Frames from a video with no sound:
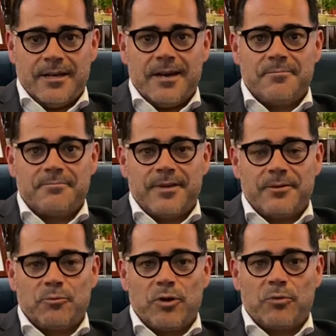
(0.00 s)

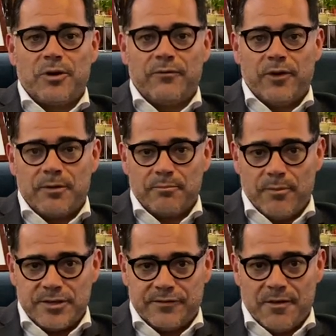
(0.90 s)
and where we invite
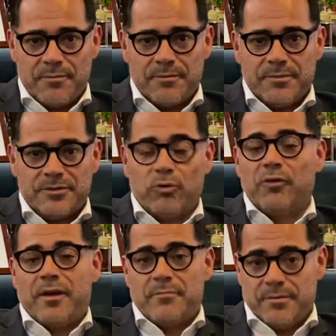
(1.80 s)
most of our members, all
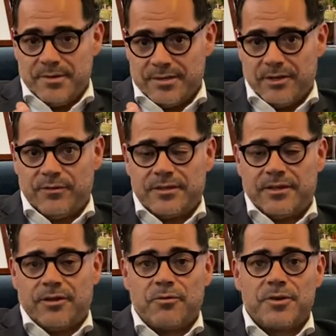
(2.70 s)
of our members, and obviously
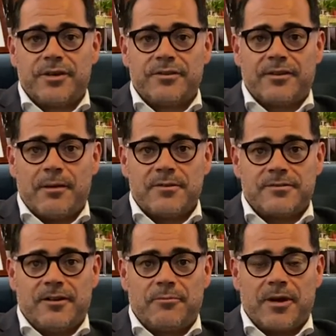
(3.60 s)
the community to come and
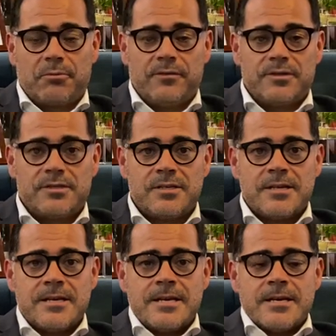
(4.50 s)
celebrate with us.
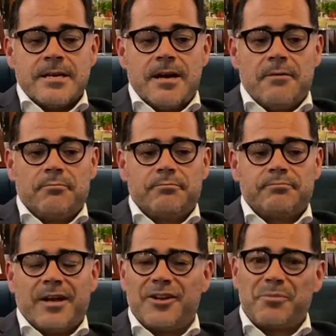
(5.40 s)
Mm-hmm.
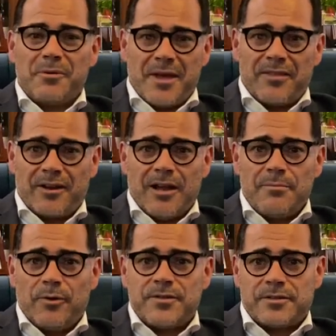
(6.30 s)
A little bit about the
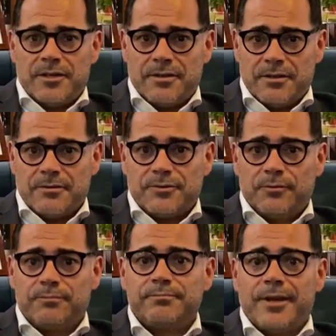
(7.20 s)
club, obviously, sort
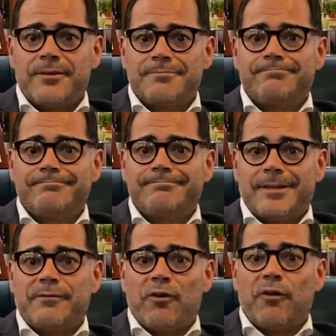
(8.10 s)
of, you know,
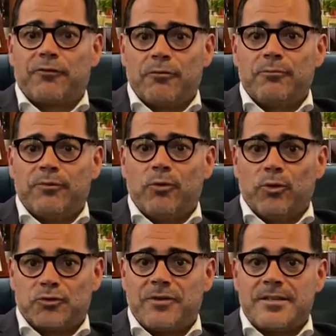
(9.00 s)
it evolved from
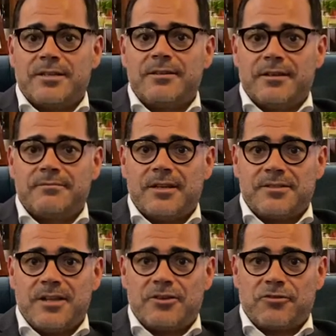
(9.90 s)
horse racing, and
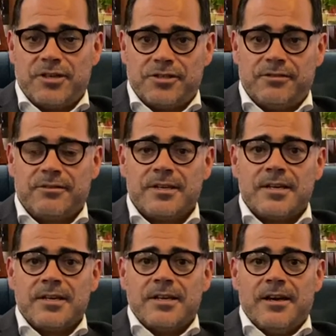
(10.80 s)
that's our tradition.
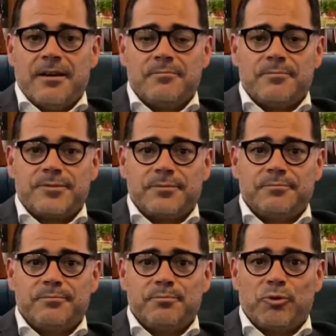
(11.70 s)

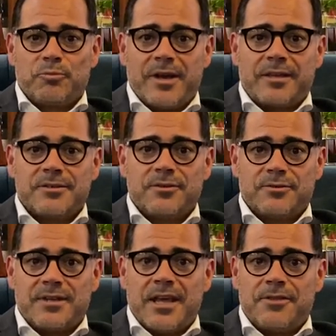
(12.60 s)
Some bookmakers got
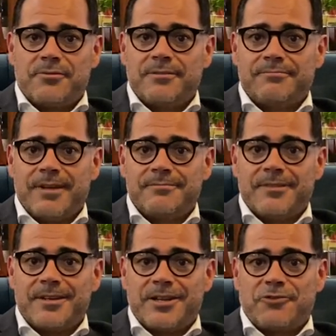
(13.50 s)
together and
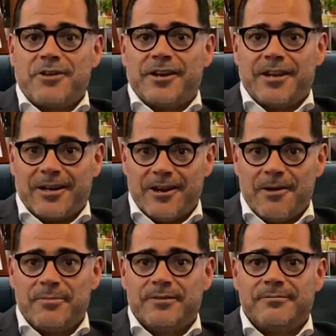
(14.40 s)
created a
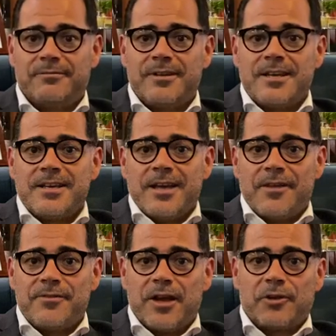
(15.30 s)
club,
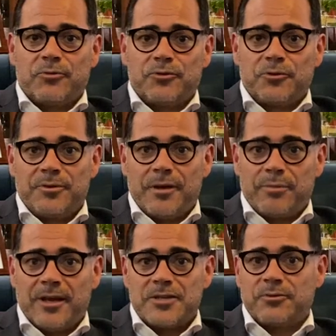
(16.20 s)
and that grew to be a
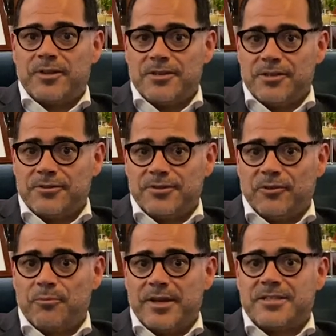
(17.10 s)
place where they used to
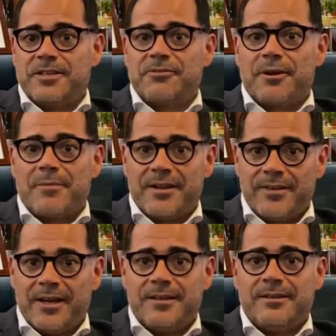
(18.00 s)
settle bets here on a
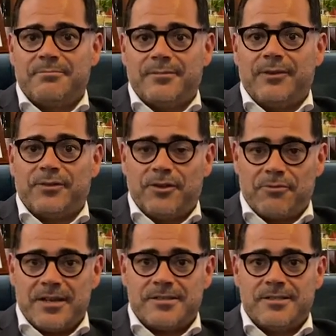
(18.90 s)
Monday, mm-hmm. After the
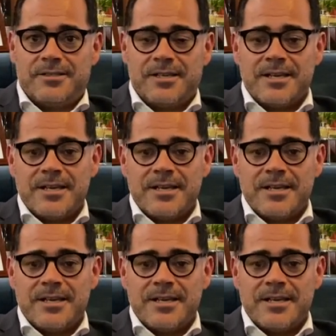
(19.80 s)
races.